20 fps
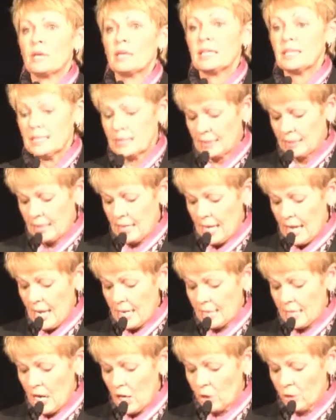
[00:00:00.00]
million
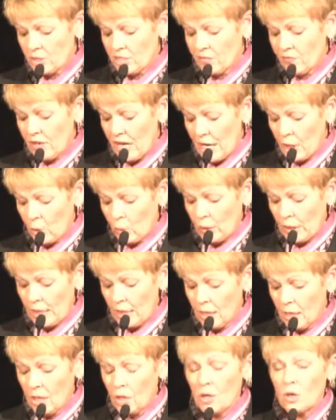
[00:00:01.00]
of
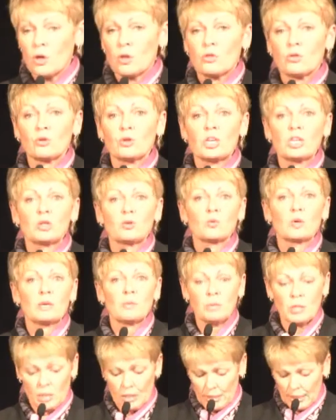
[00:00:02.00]
equity,
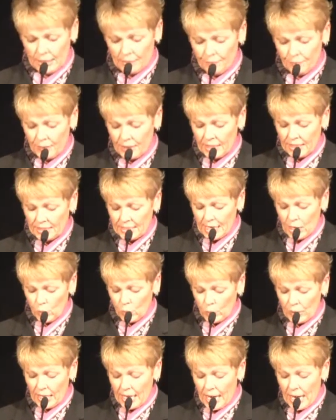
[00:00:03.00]
$33 million is
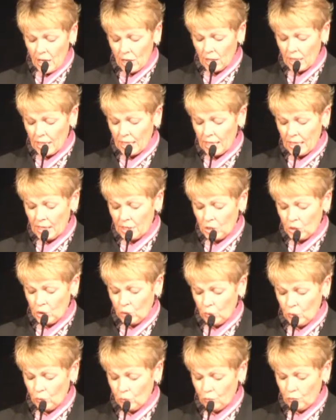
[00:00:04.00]
equity allocated to
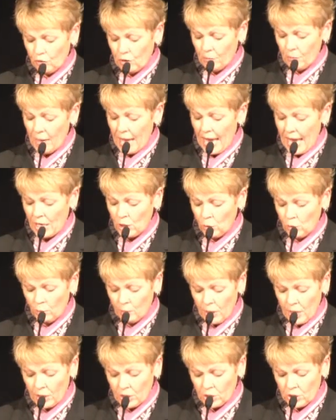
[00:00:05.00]
you from annual
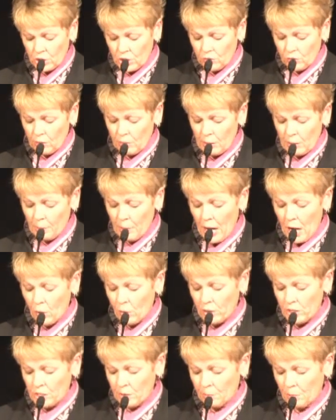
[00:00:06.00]
margins from our
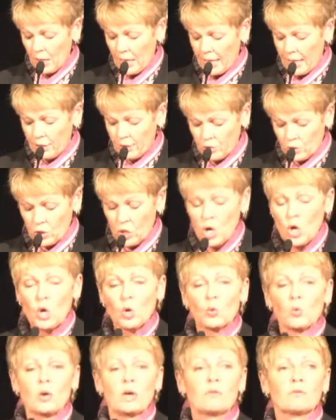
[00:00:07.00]
power suppliers,
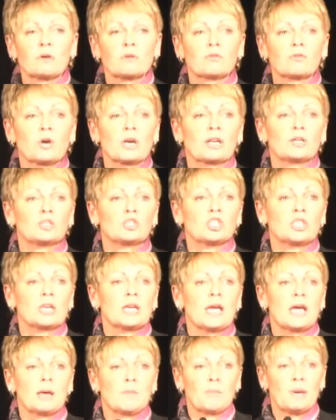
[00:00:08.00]
Great River
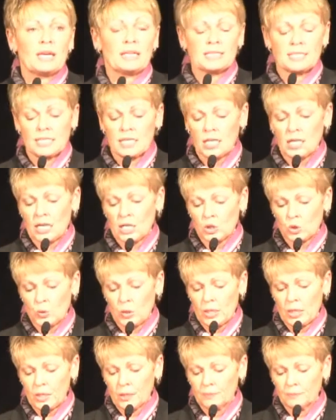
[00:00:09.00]
Energy and Basin
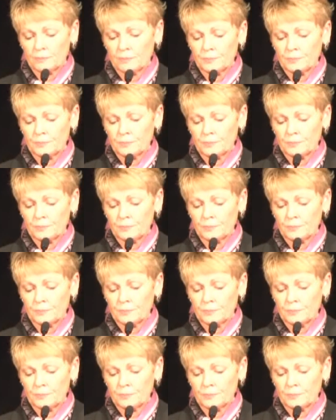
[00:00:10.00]
Electric.